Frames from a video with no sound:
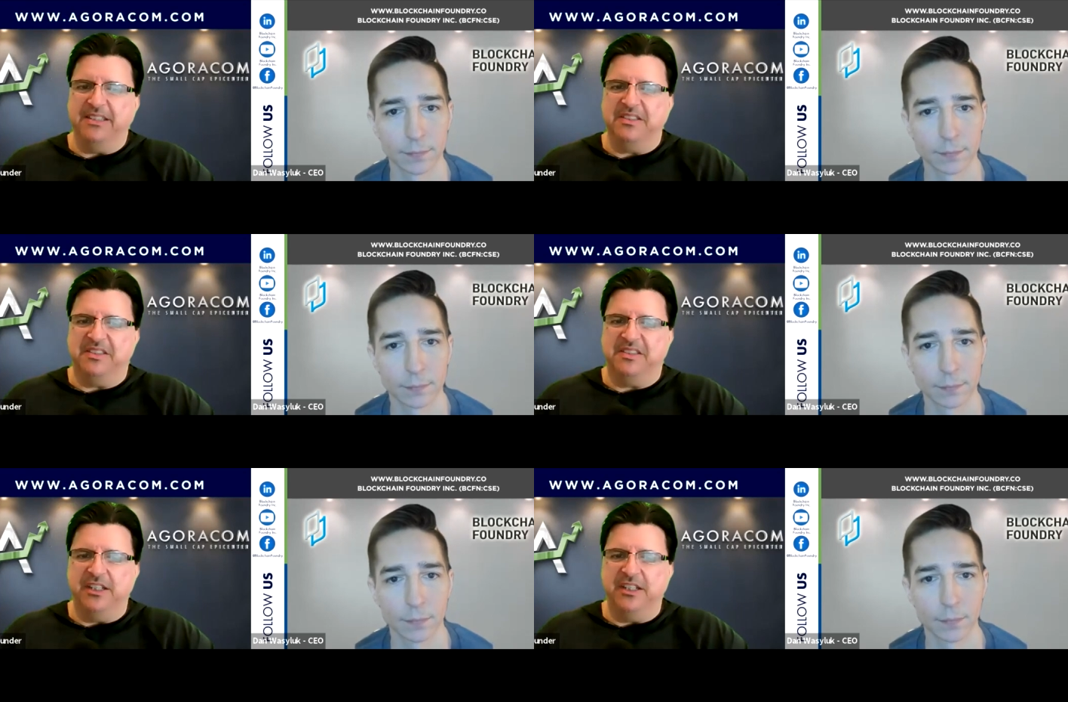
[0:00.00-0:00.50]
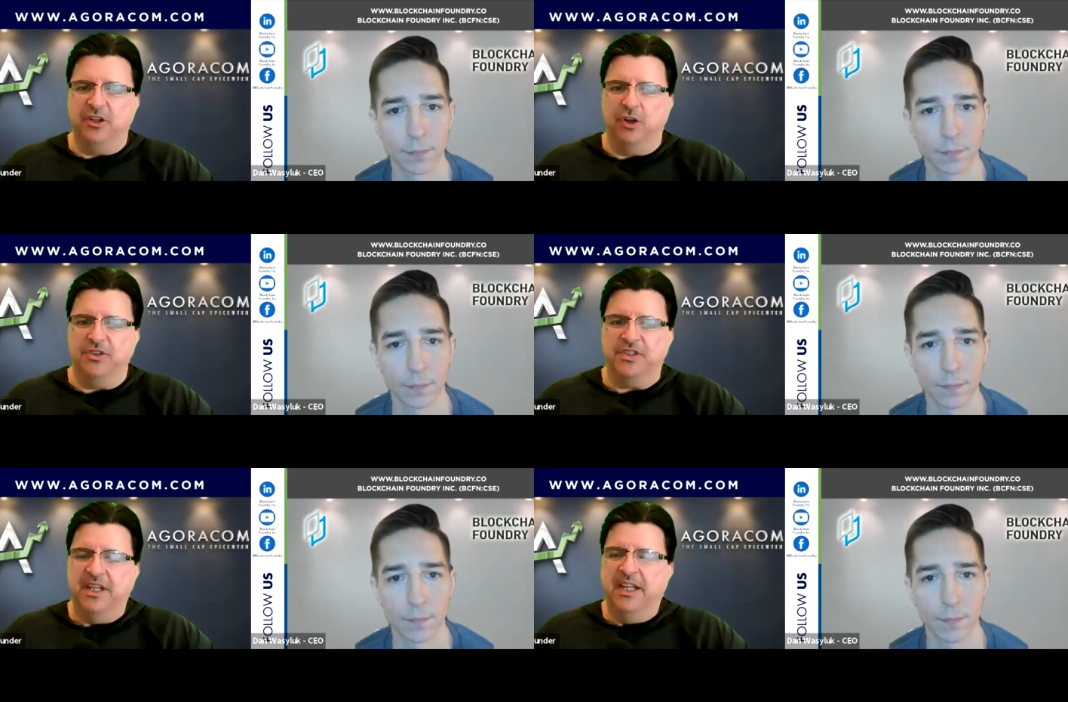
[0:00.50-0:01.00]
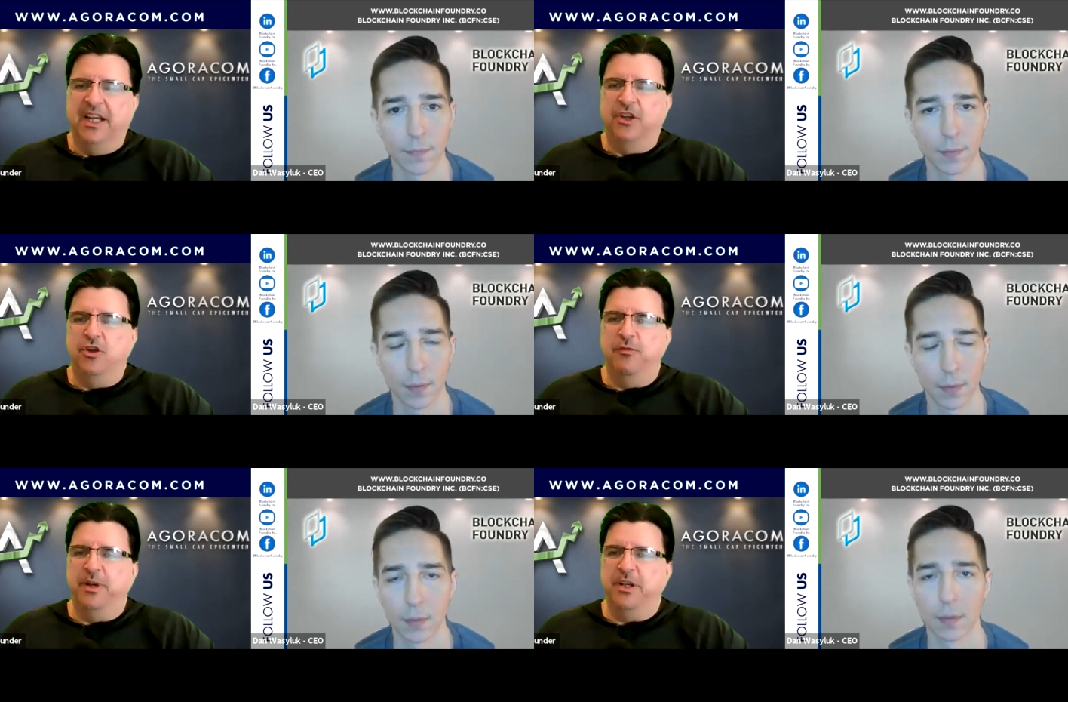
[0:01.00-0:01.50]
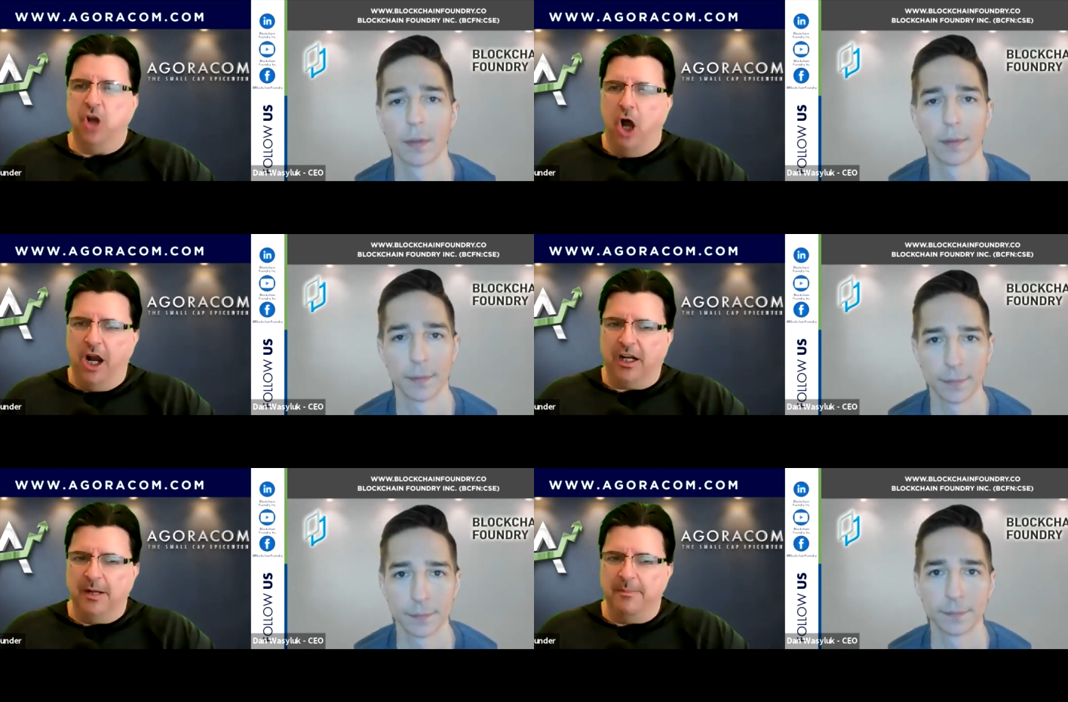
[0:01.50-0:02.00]
Speaker 1: it signals you've been
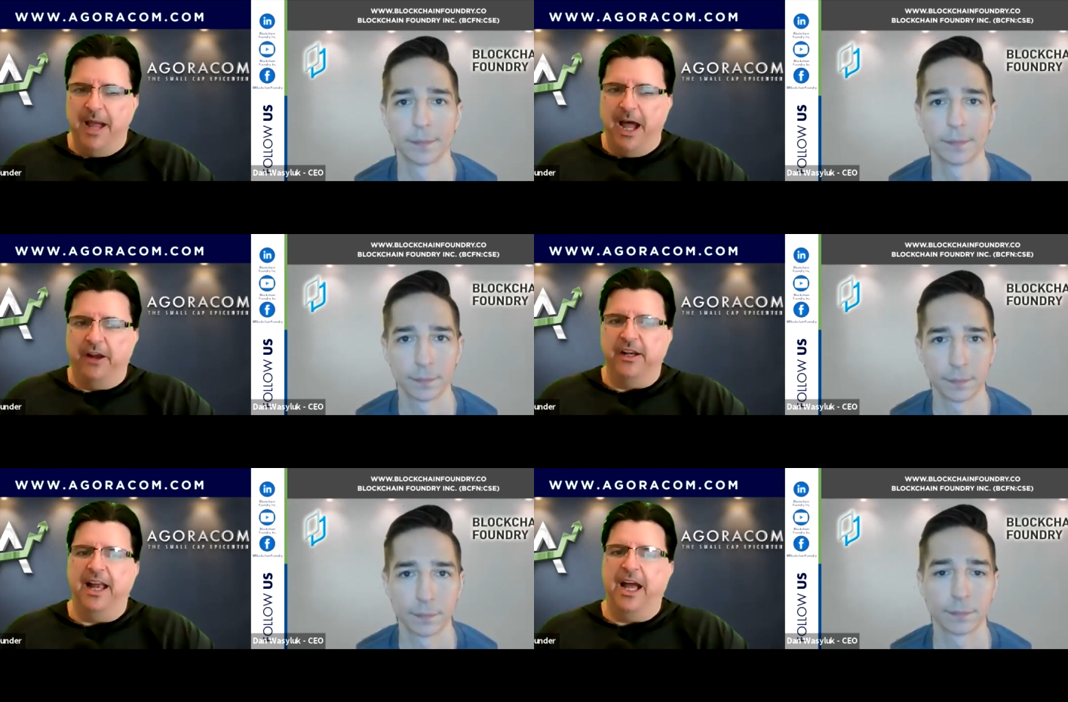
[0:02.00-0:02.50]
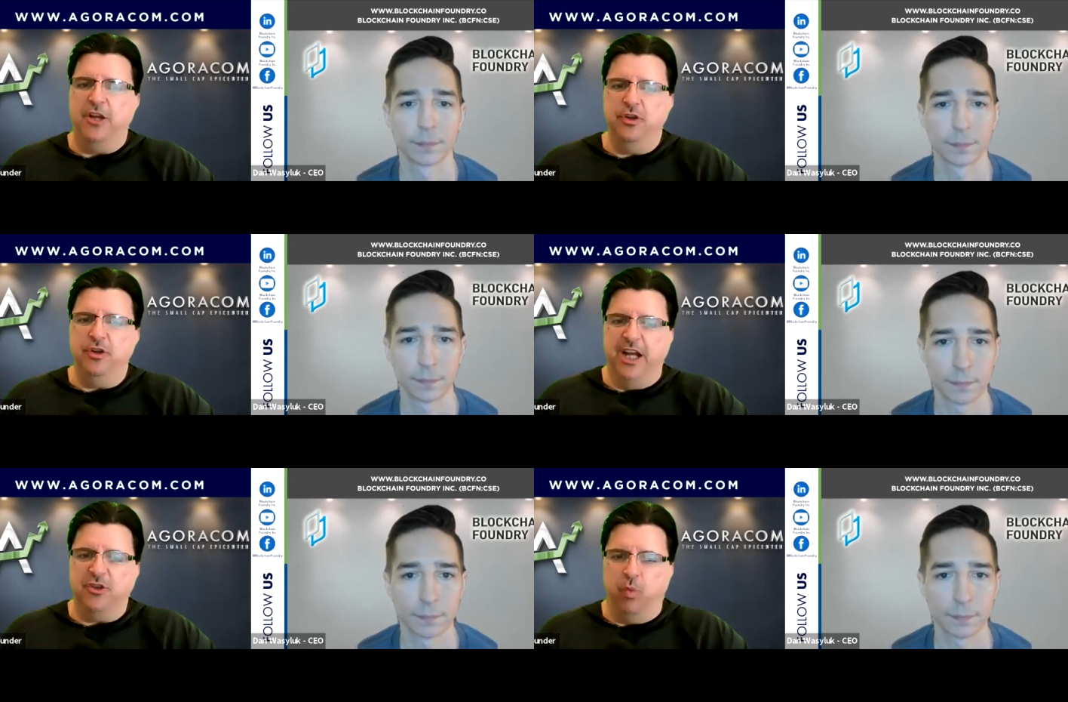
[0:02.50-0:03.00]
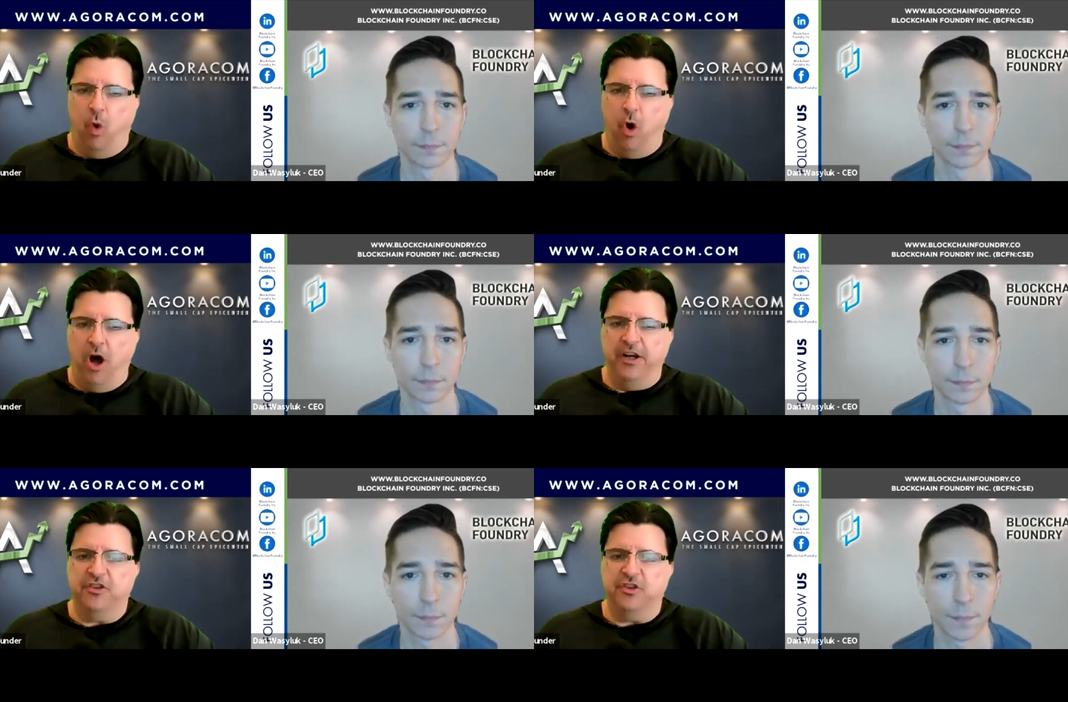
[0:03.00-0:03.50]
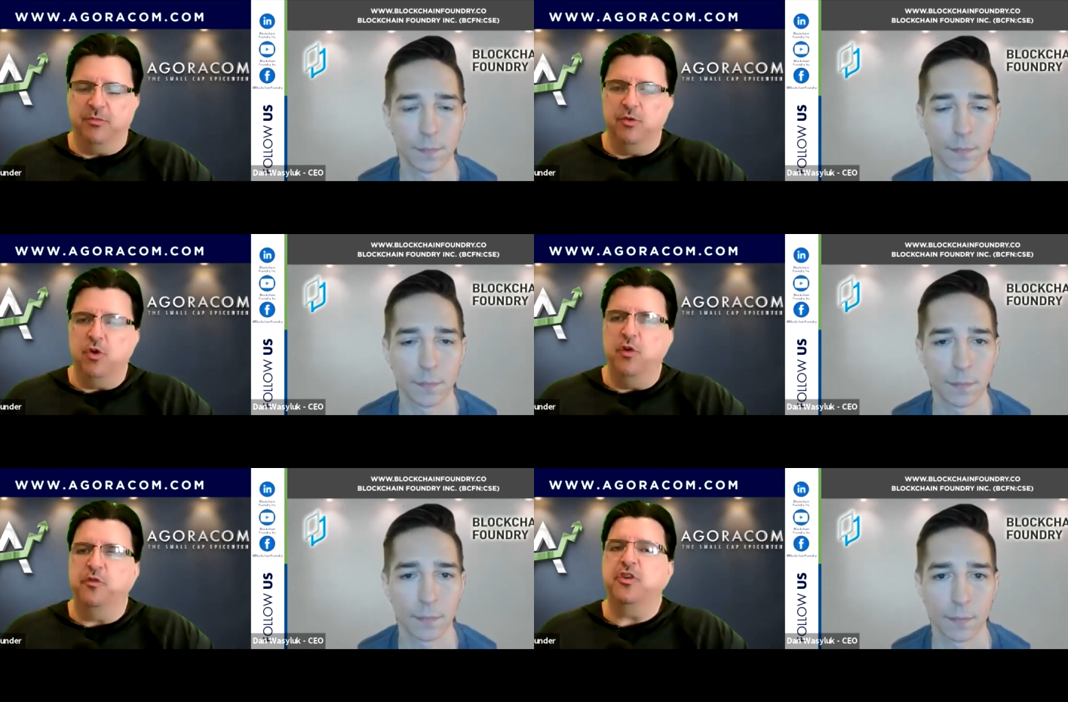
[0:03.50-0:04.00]
talking about it, how you guys wanted to
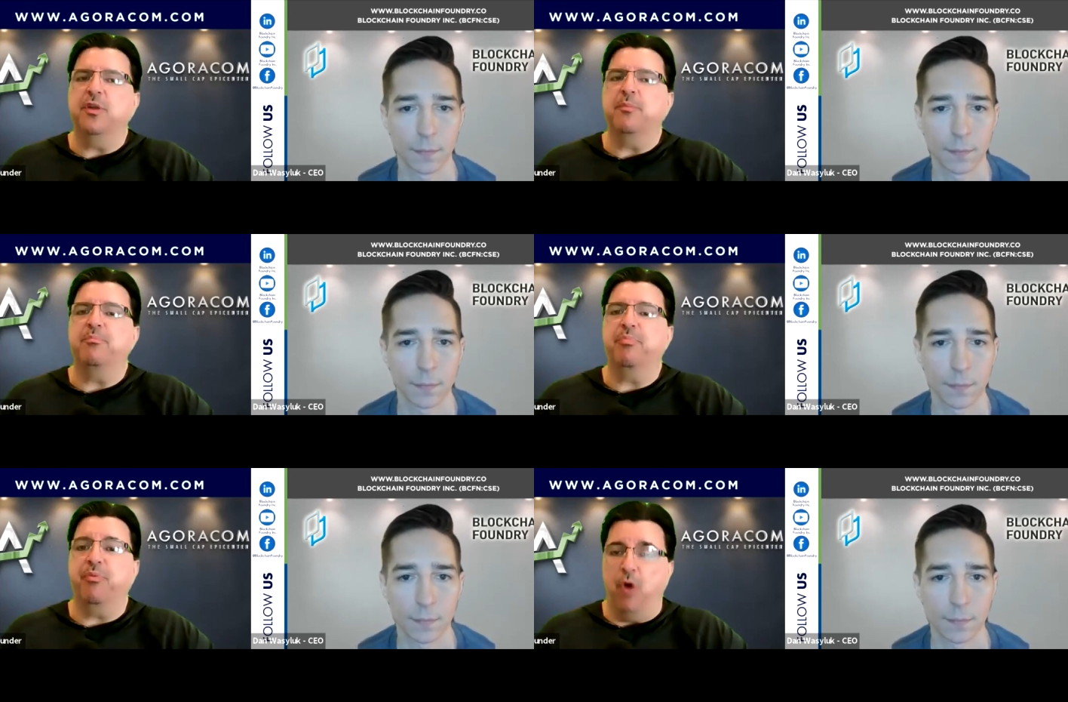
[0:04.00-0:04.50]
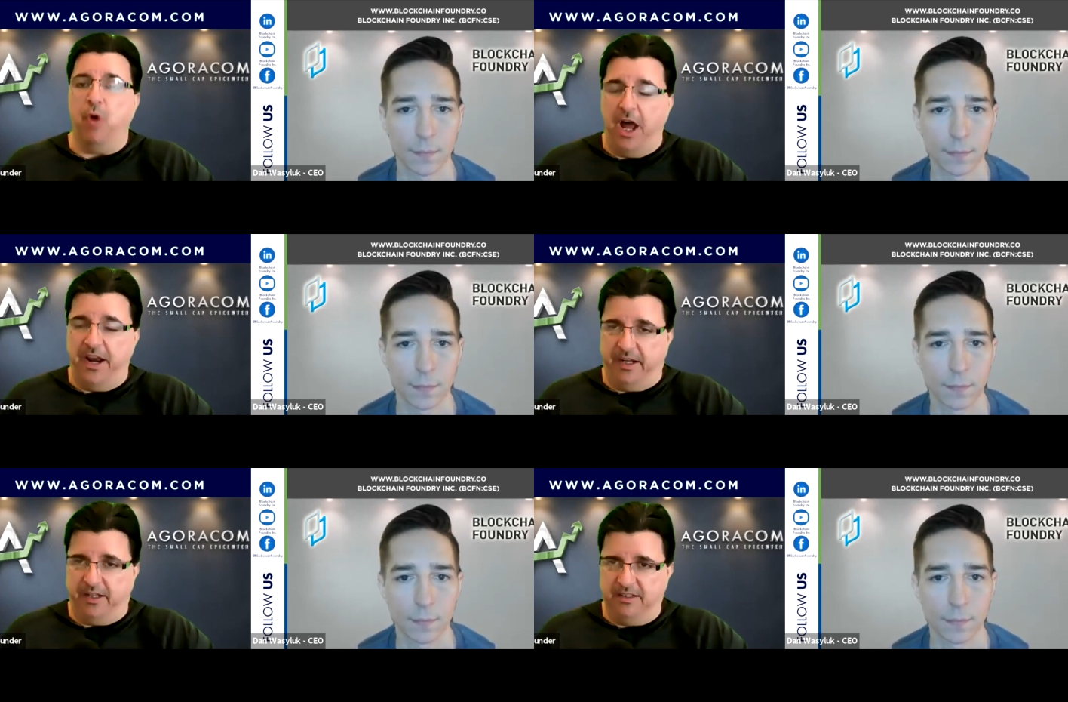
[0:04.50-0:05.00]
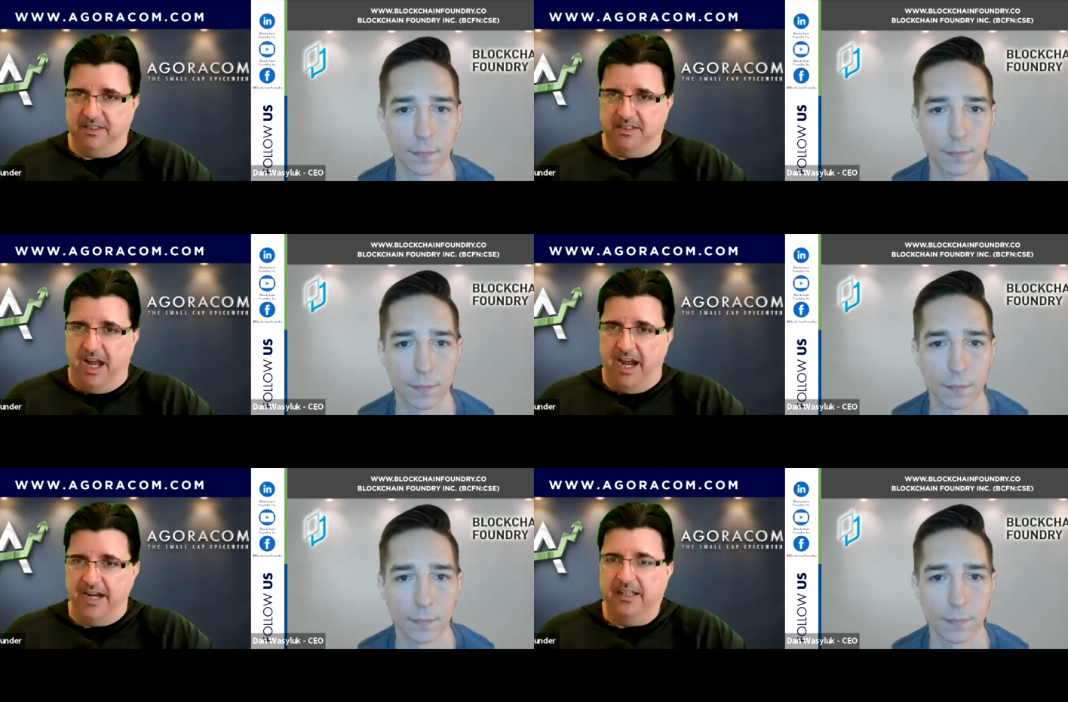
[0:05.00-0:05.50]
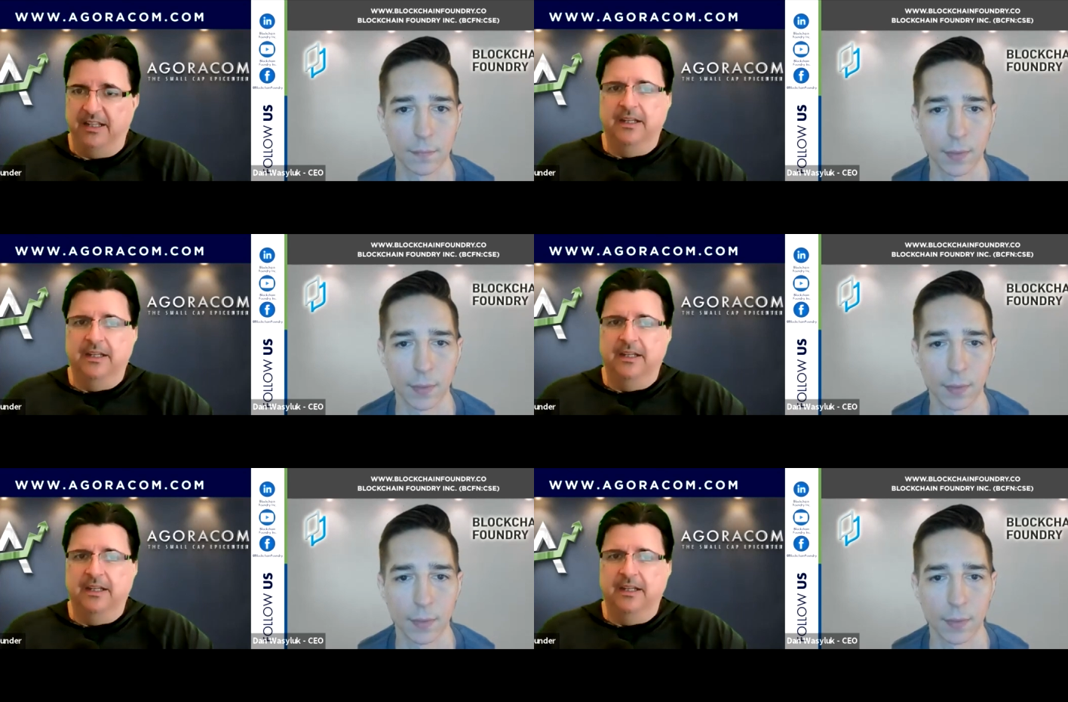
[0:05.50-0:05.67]
move to the product side.